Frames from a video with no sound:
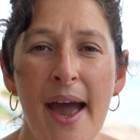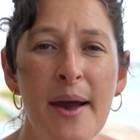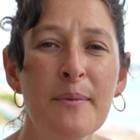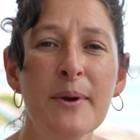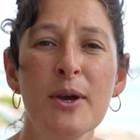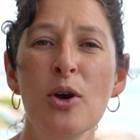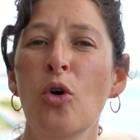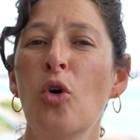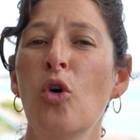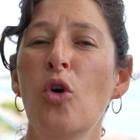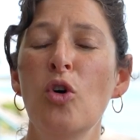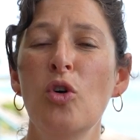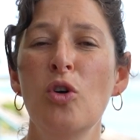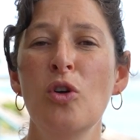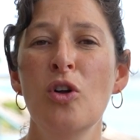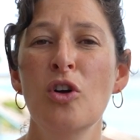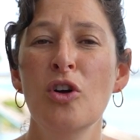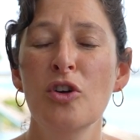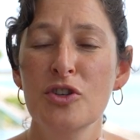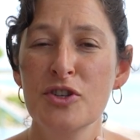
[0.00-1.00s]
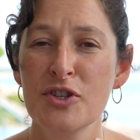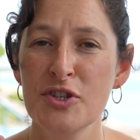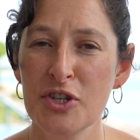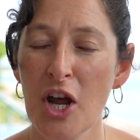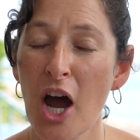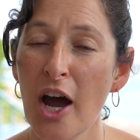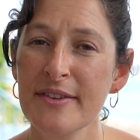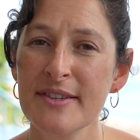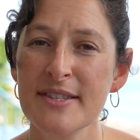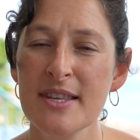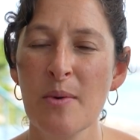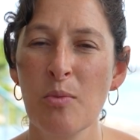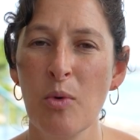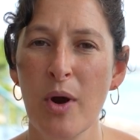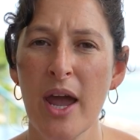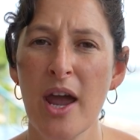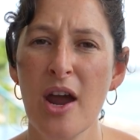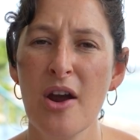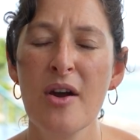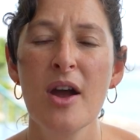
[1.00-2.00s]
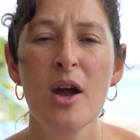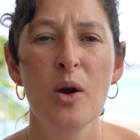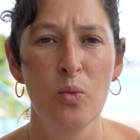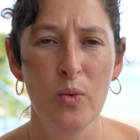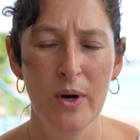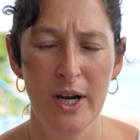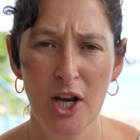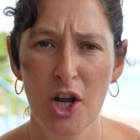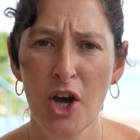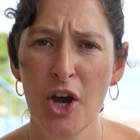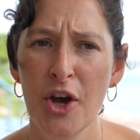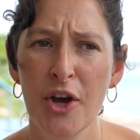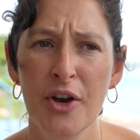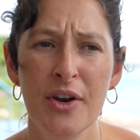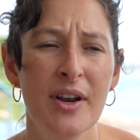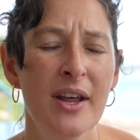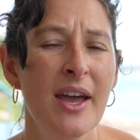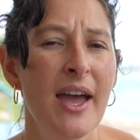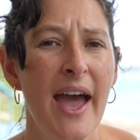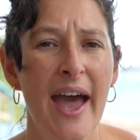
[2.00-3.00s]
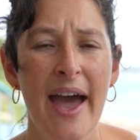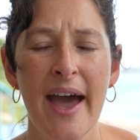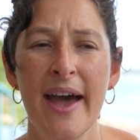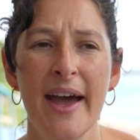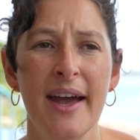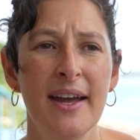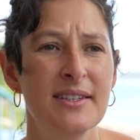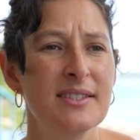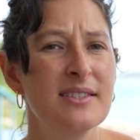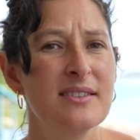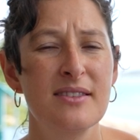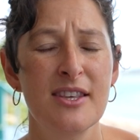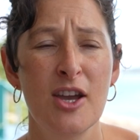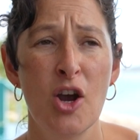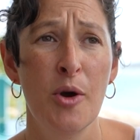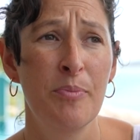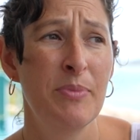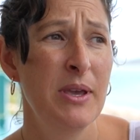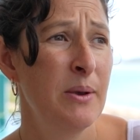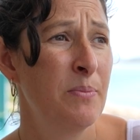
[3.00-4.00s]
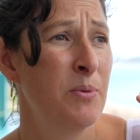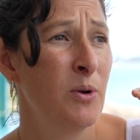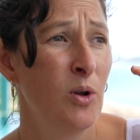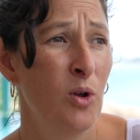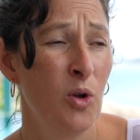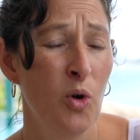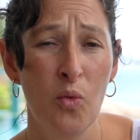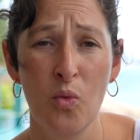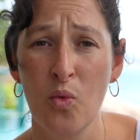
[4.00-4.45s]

and we all start somewhere, we learn, and there are people